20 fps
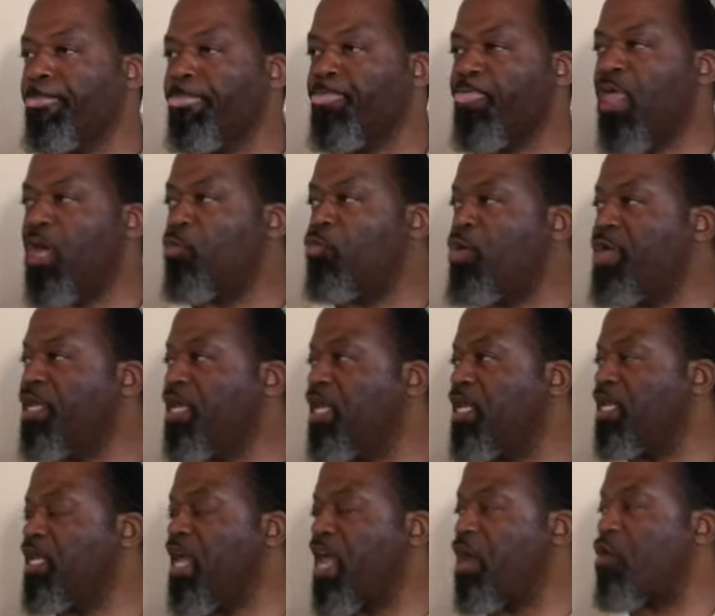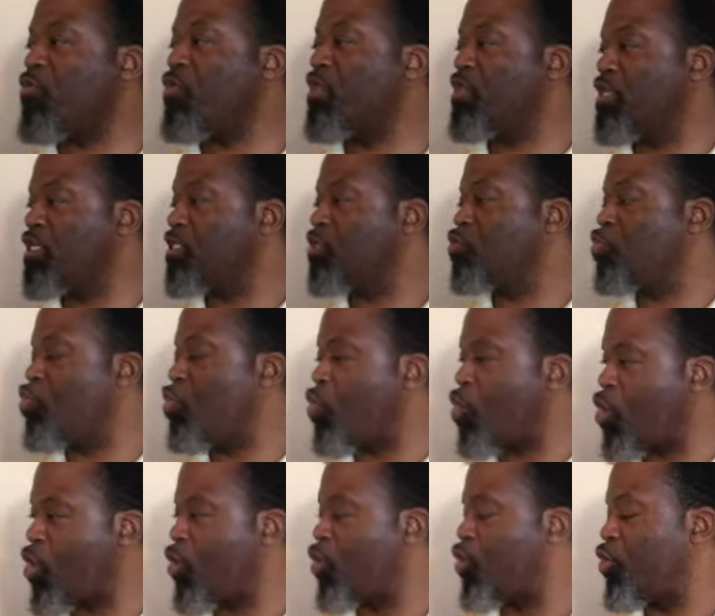That we can carry this
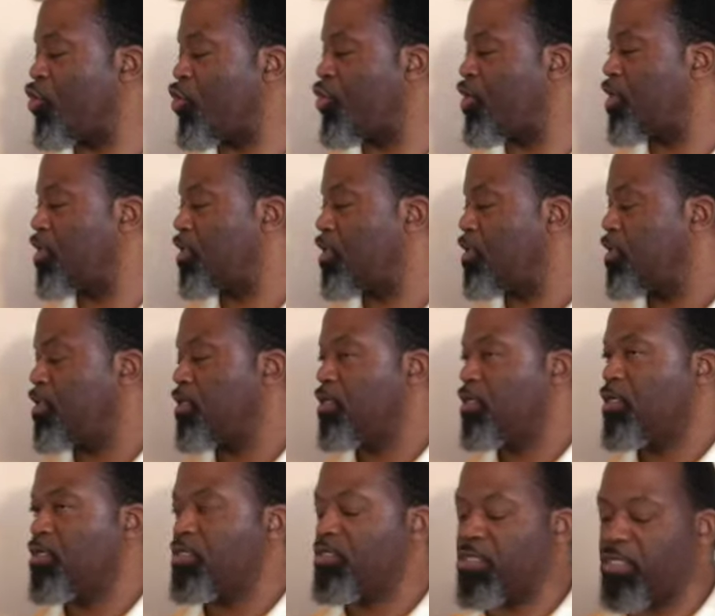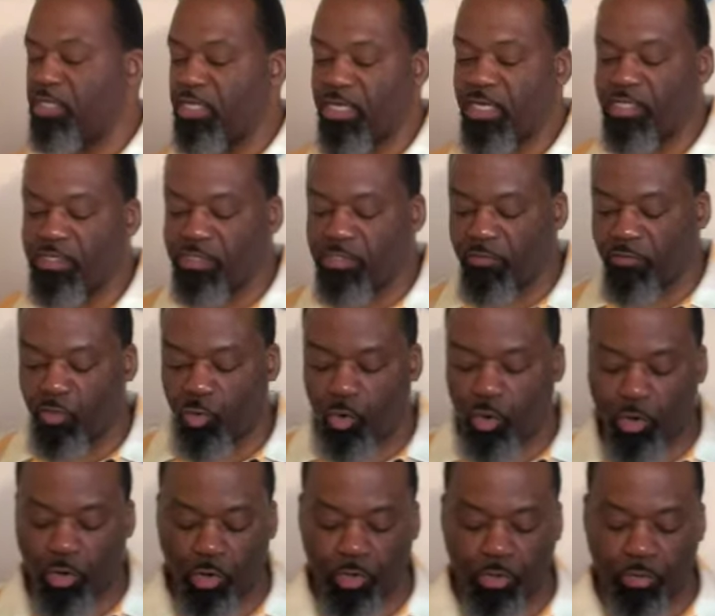word to the ends of the
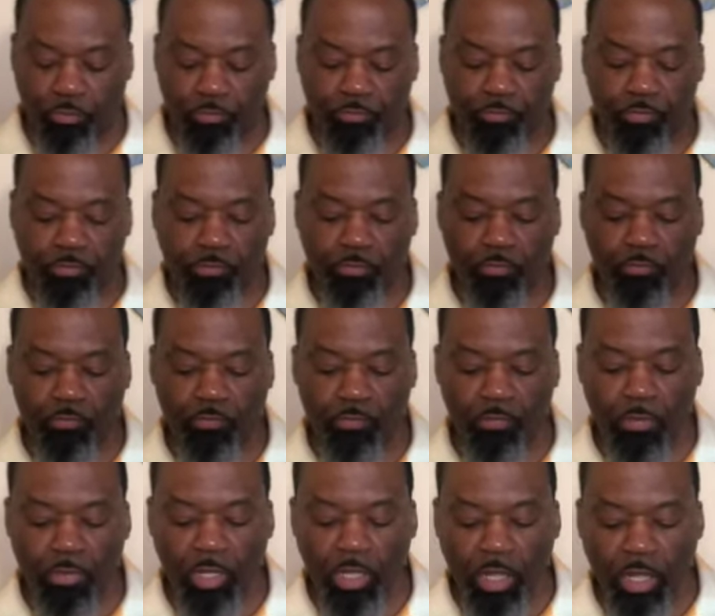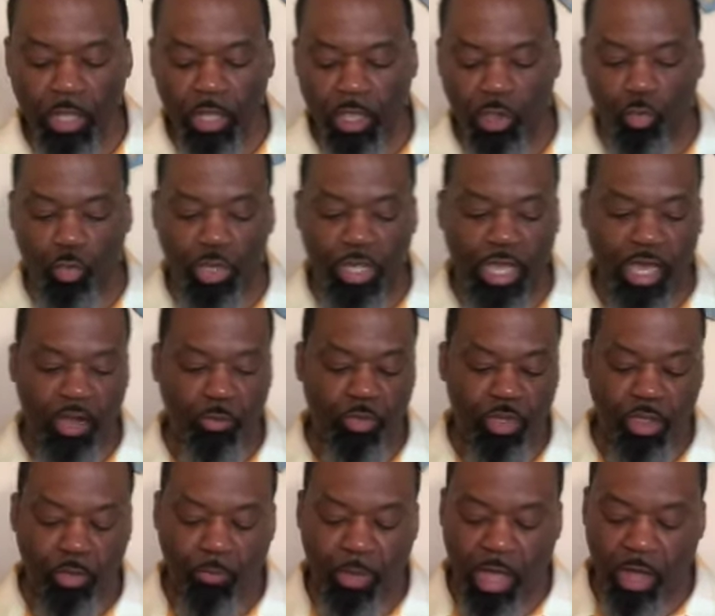world. And we got to
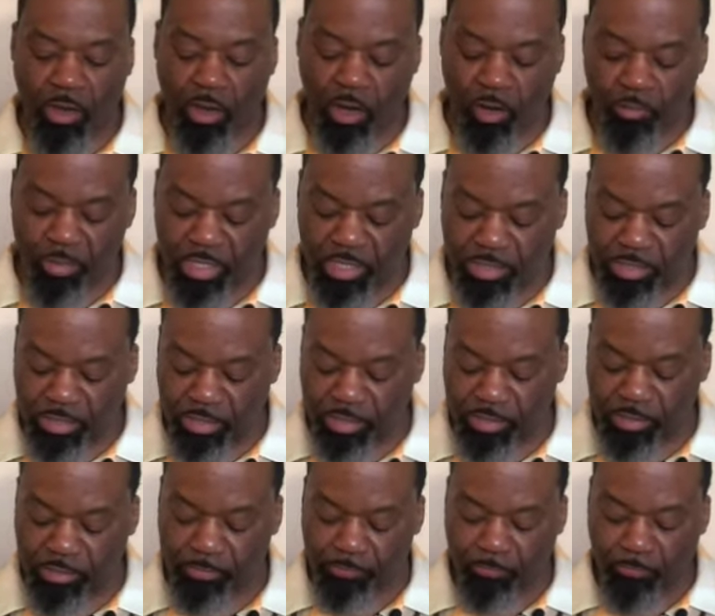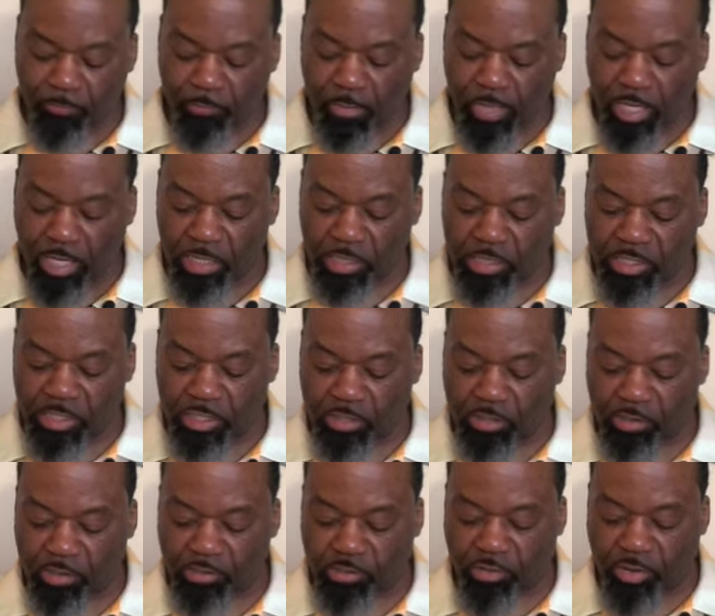be about our business in
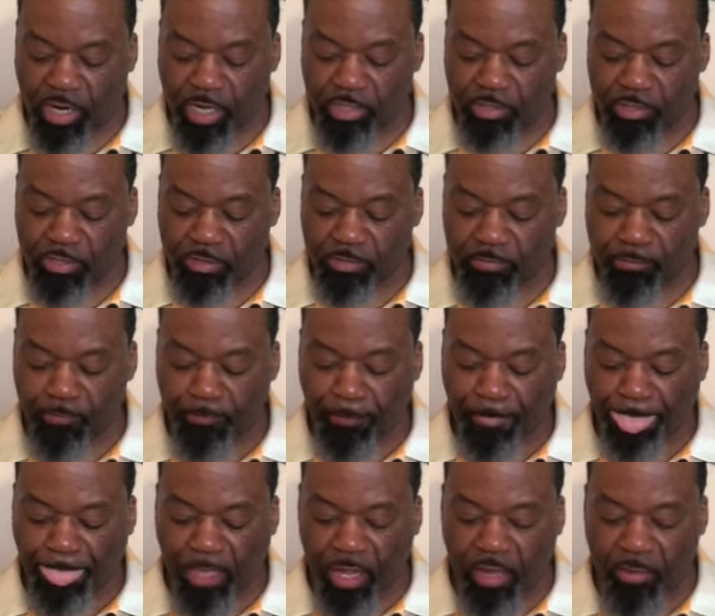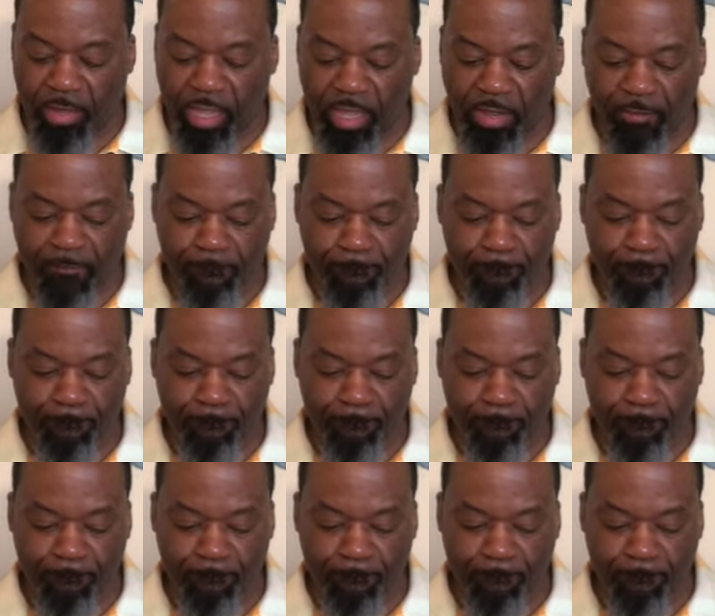Jesus Christ. Amen.